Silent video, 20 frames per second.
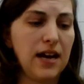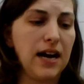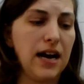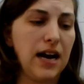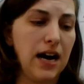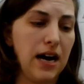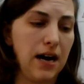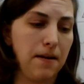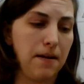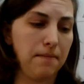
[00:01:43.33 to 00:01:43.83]

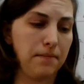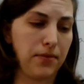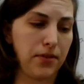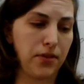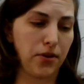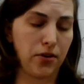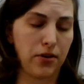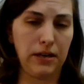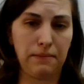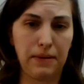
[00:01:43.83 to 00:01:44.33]
Um,
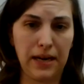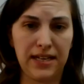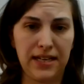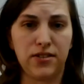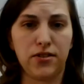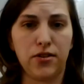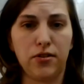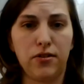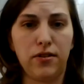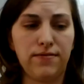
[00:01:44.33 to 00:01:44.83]
30, page
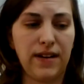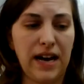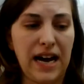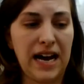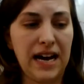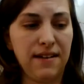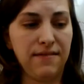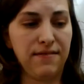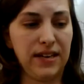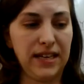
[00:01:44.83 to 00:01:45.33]

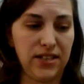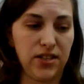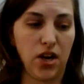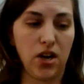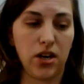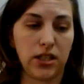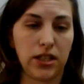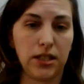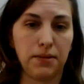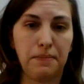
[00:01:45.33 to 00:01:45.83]
35, it
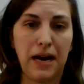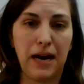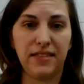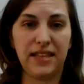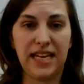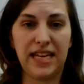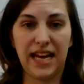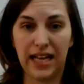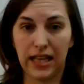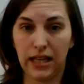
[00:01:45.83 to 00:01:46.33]
talks about
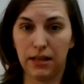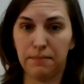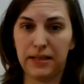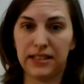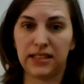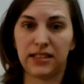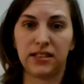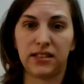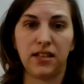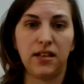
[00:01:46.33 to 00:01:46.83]
the
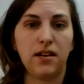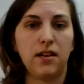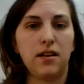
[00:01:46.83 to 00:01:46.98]
elements